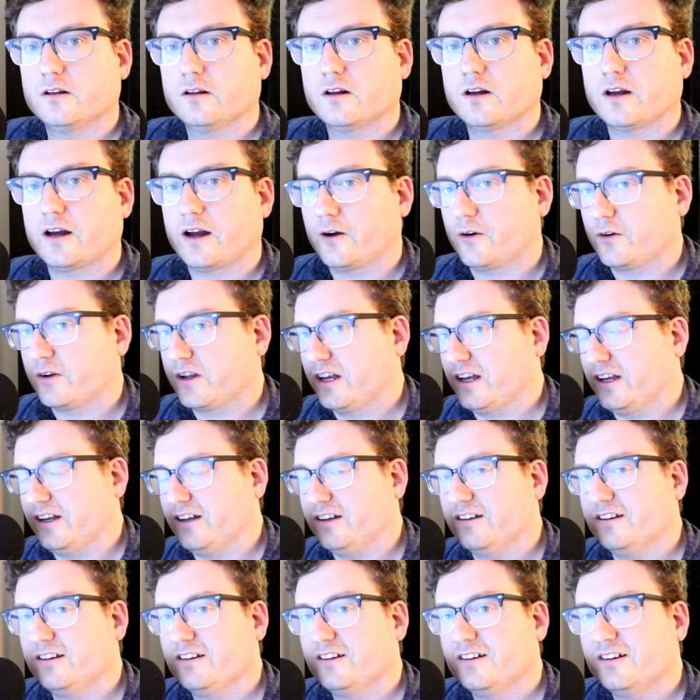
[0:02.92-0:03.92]
Howdy.
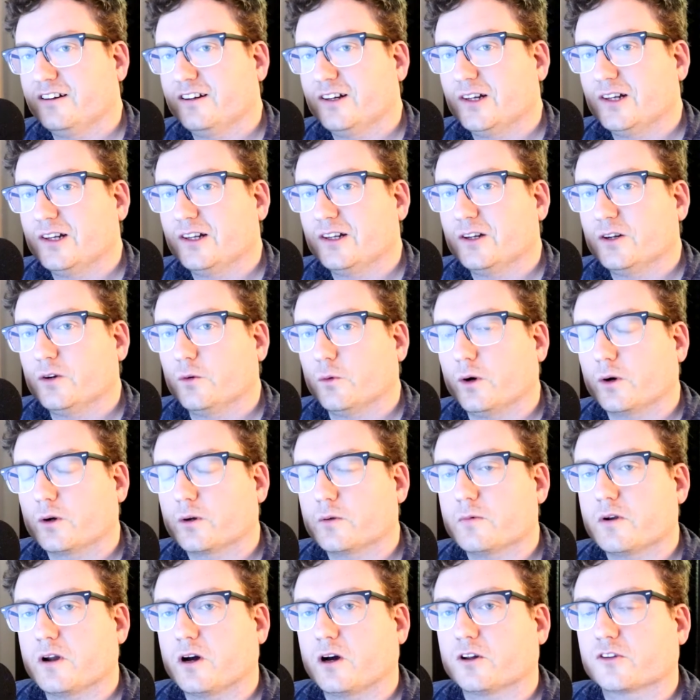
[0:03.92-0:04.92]

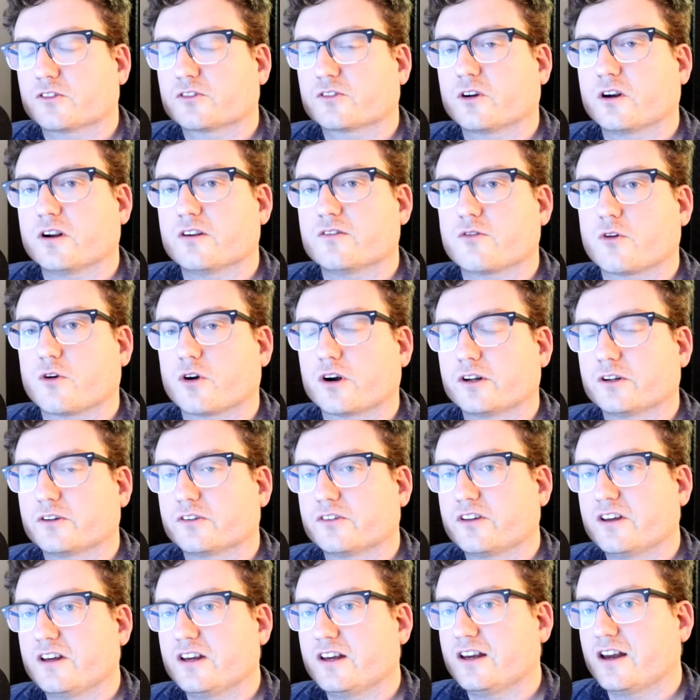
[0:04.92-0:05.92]
Welcome to Ausgrave
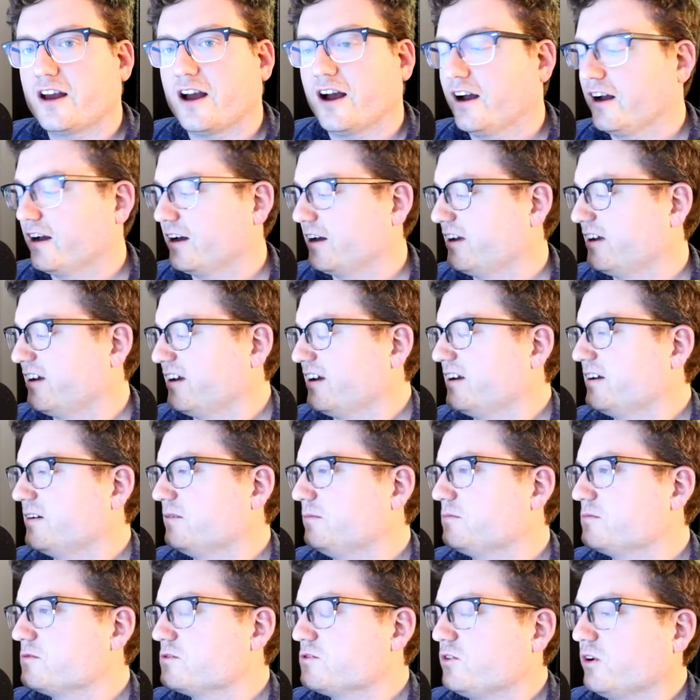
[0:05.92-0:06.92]
Royalty. I
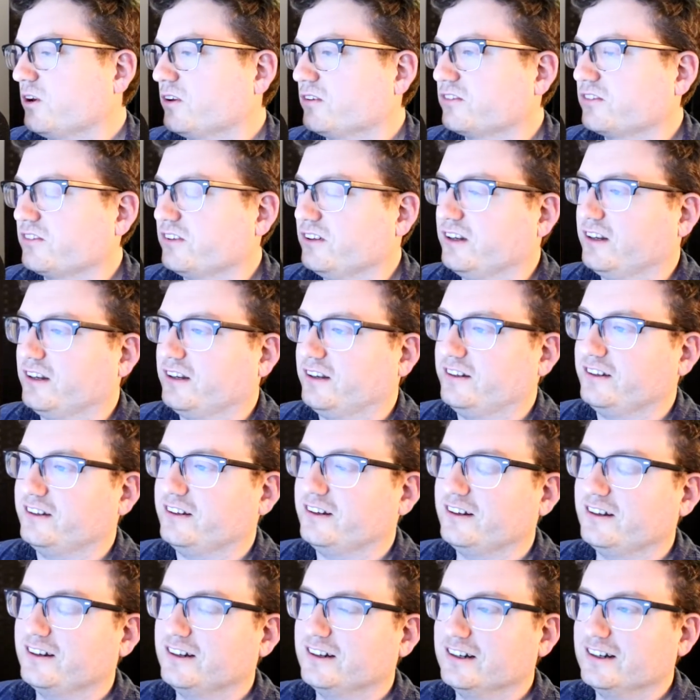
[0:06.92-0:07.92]
am Justin.
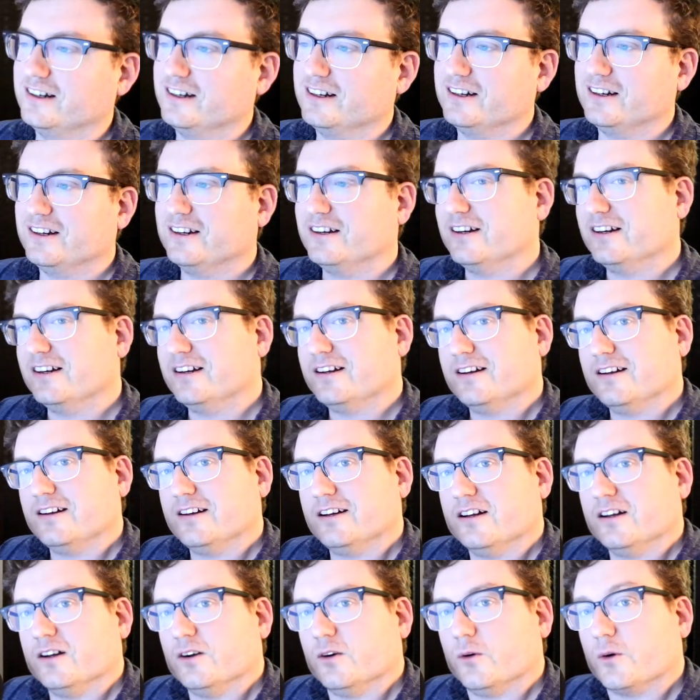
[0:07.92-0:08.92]

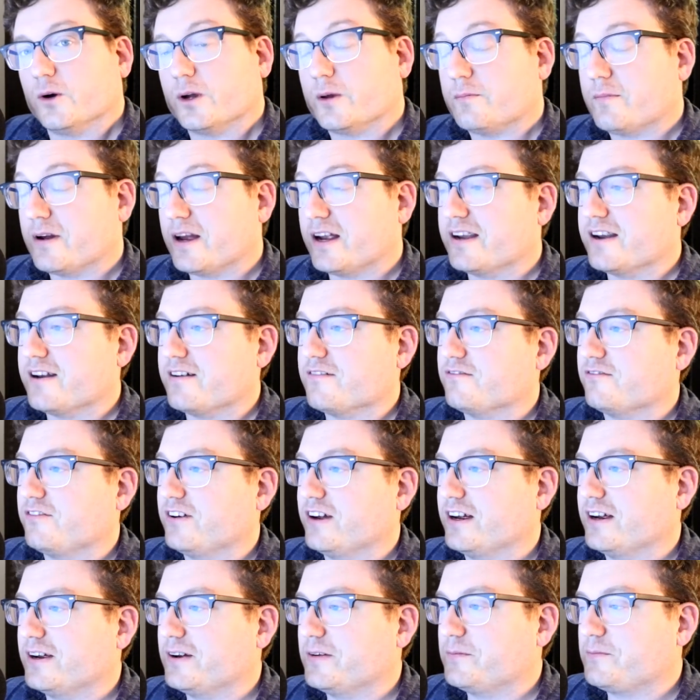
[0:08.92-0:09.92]
We made it,
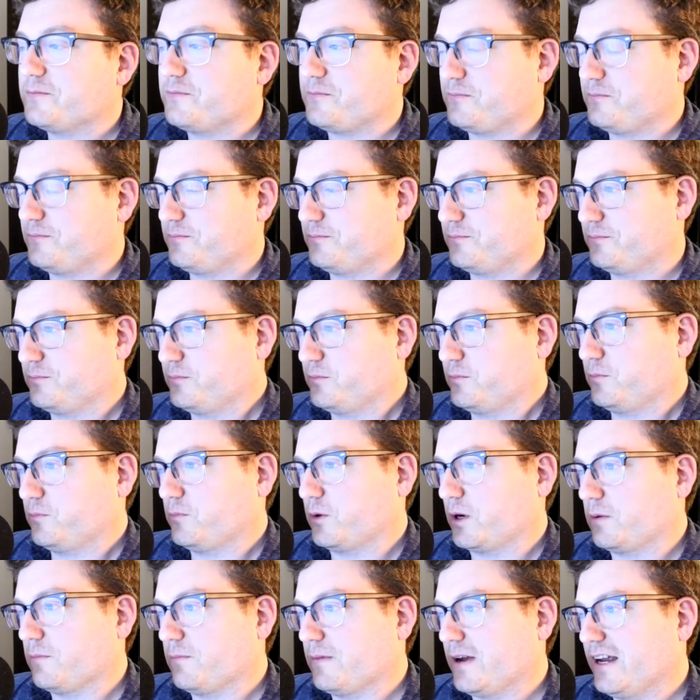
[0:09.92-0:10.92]
fam.
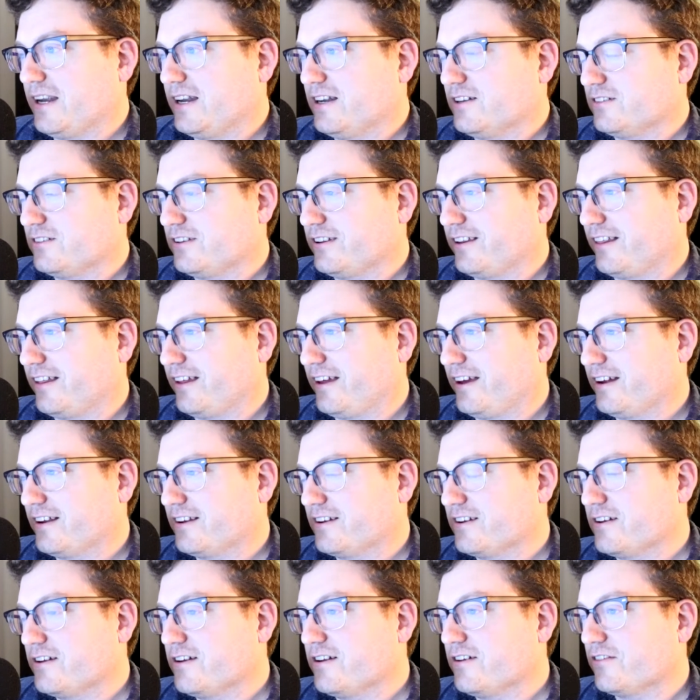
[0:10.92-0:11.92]
We made it to the
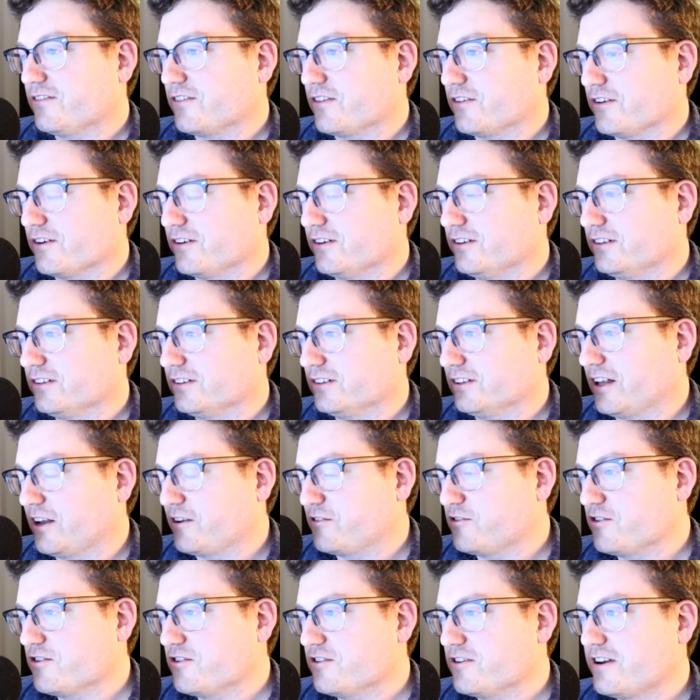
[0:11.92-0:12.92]
end of the
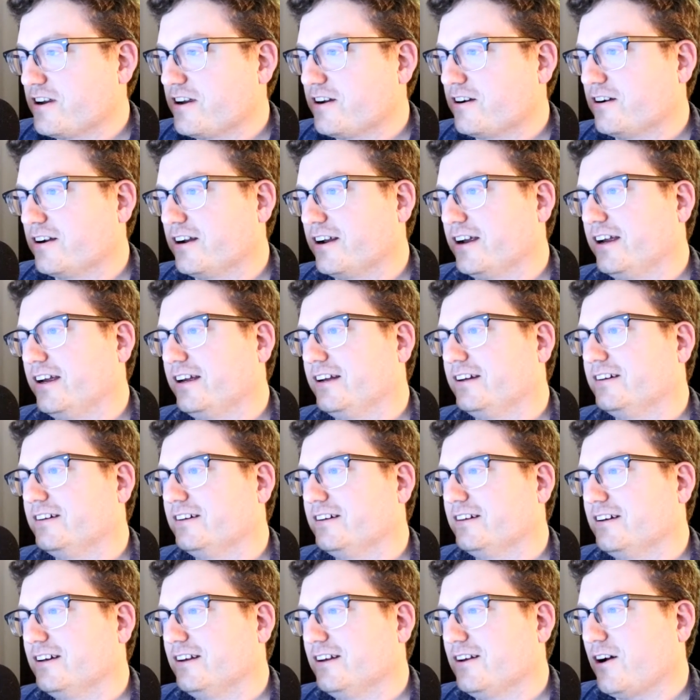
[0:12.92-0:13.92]
legendary
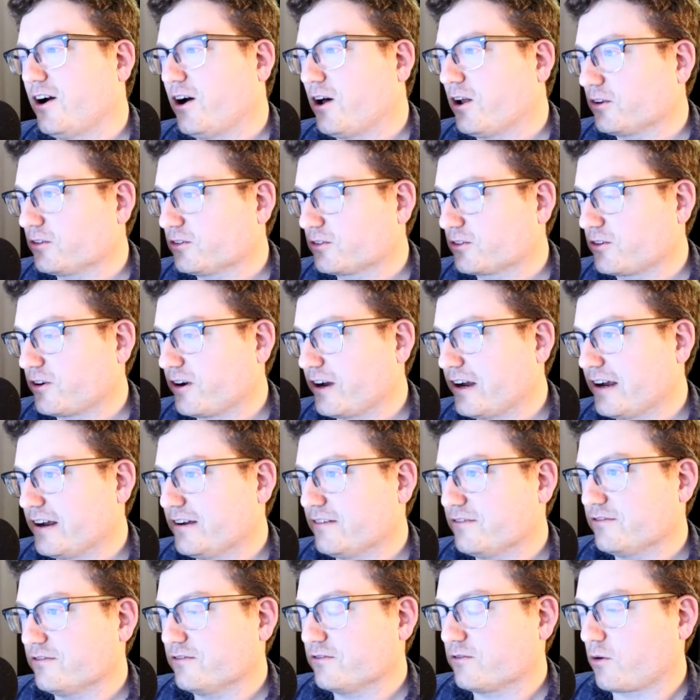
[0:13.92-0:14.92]
Ausgrave
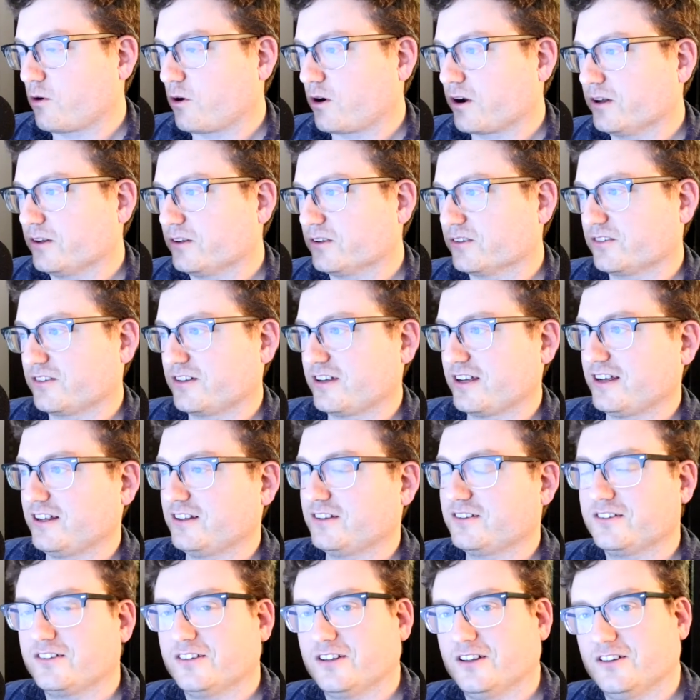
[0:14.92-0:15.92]
Royalty
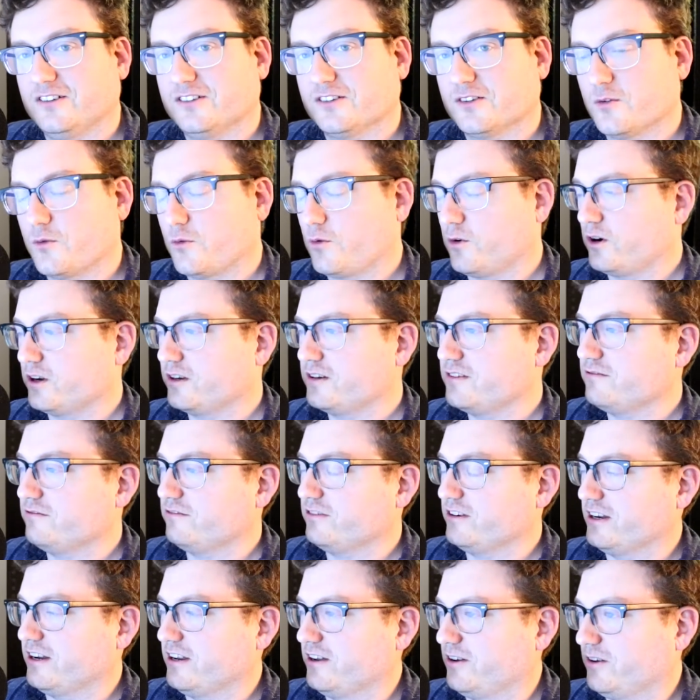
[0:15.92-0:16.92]
Season 1
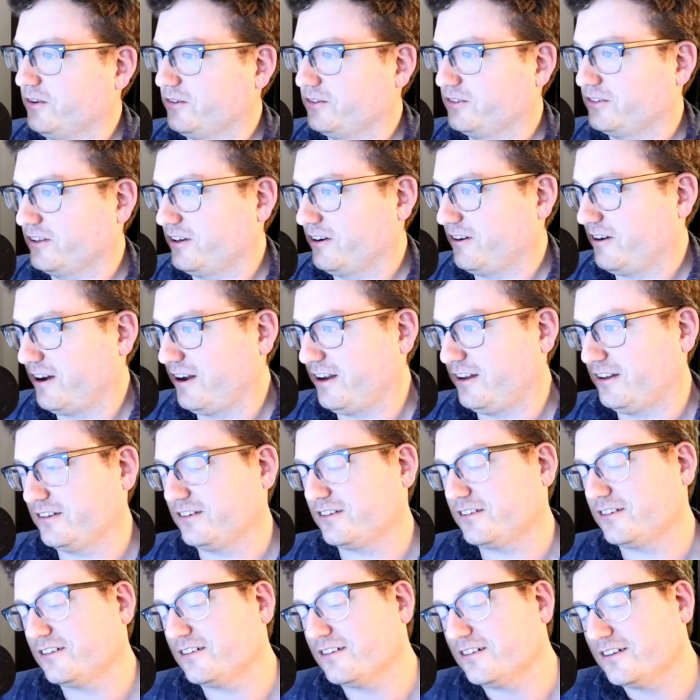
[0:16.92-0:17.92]
video series.